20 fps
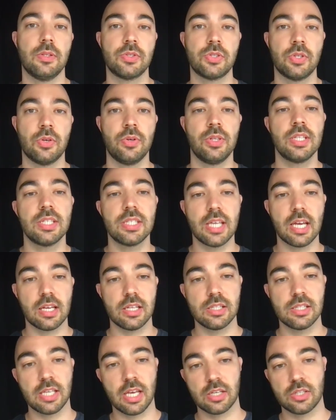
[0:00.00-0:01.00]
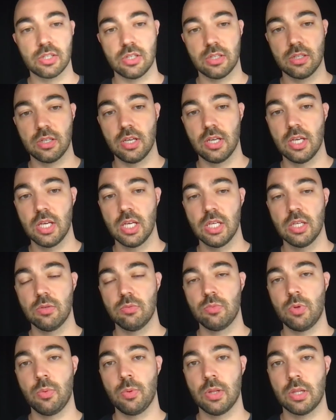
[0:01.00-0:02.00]
So in the second section,
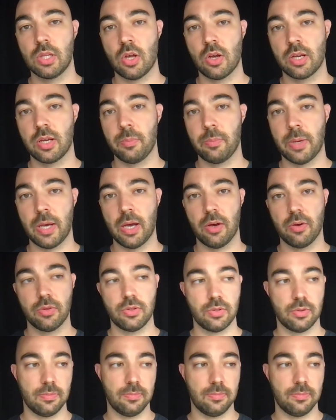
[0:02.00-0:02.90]
we will talk about